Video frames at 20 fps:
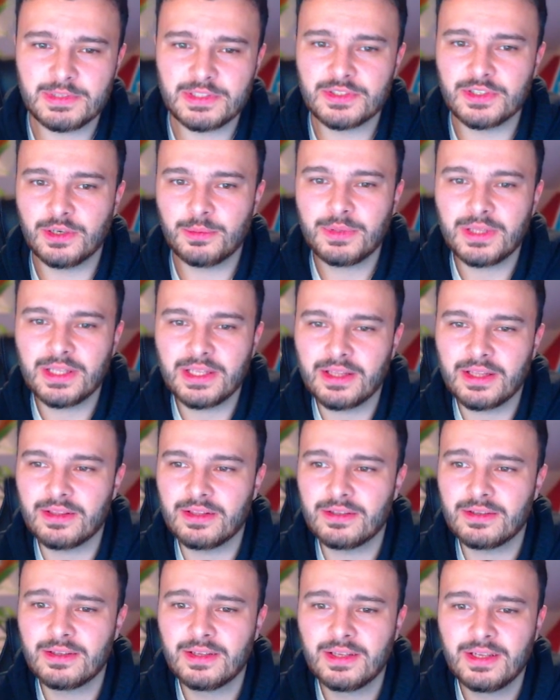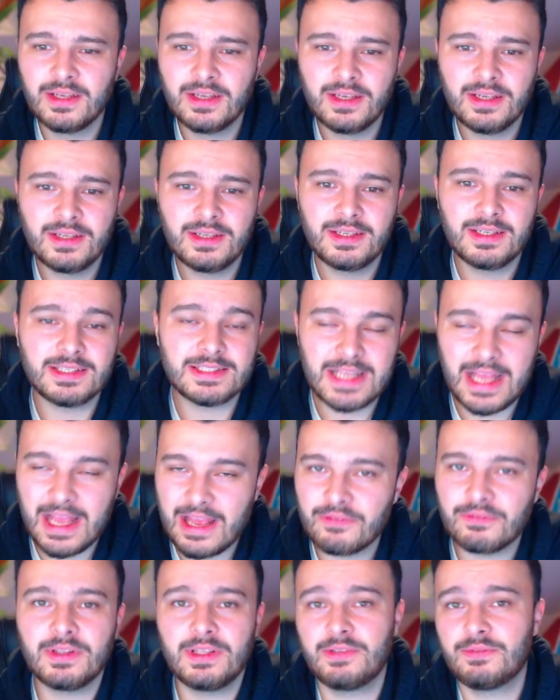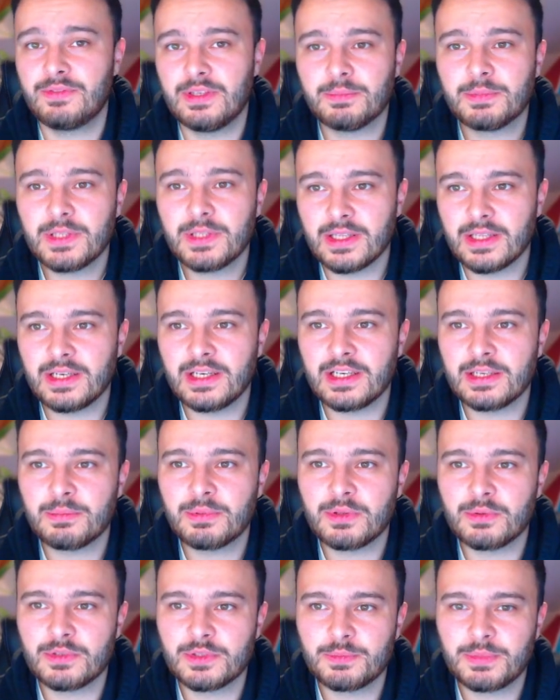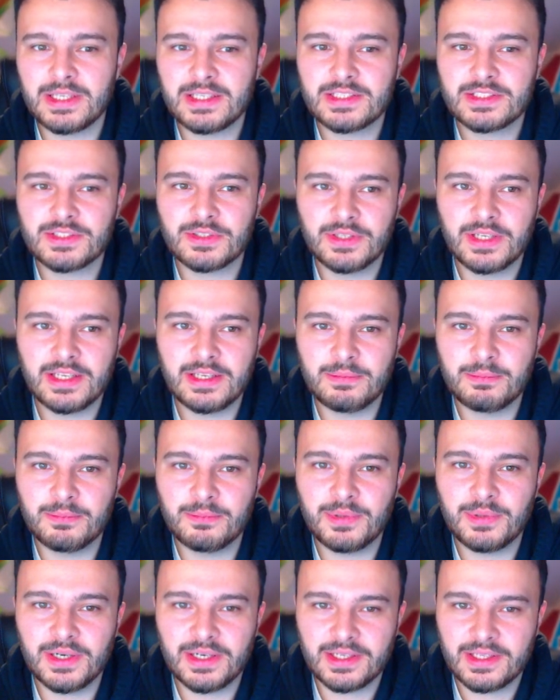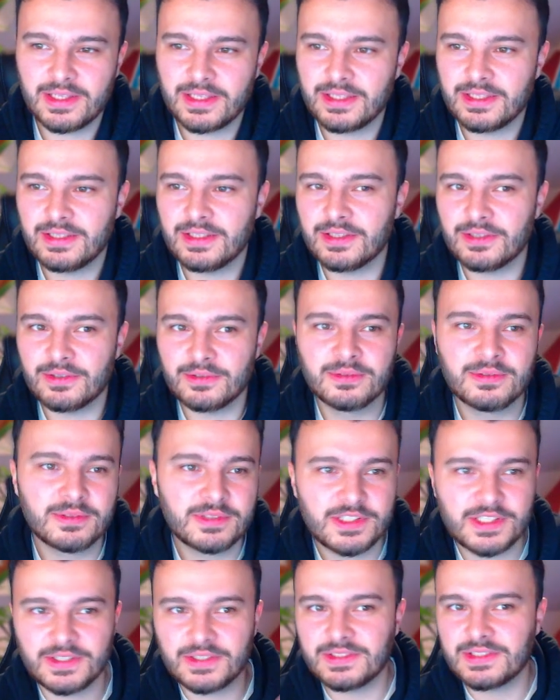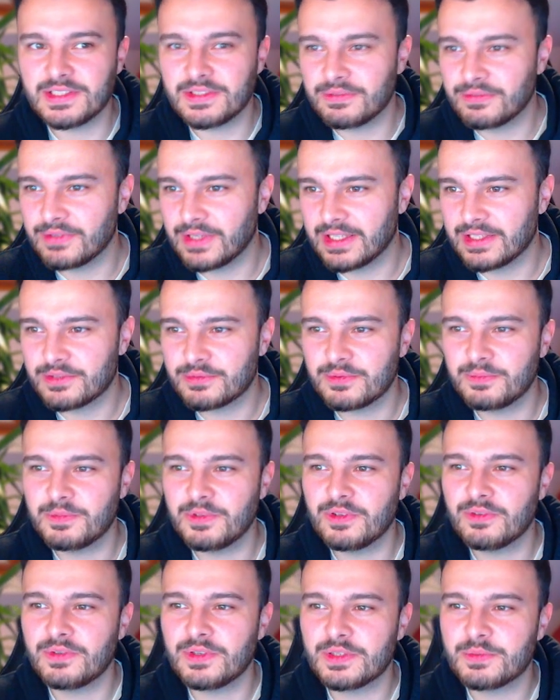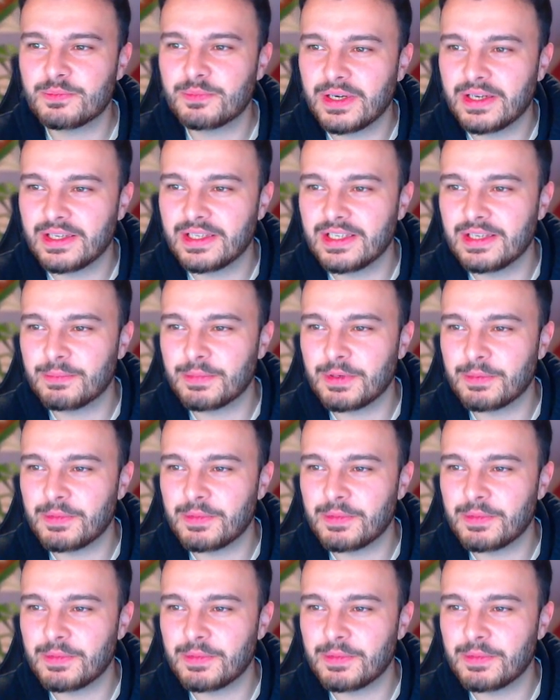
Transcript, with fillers: He's not a player that has ever lived up to the hype that was placed on him by you know Chelsea fans when we were first buying him.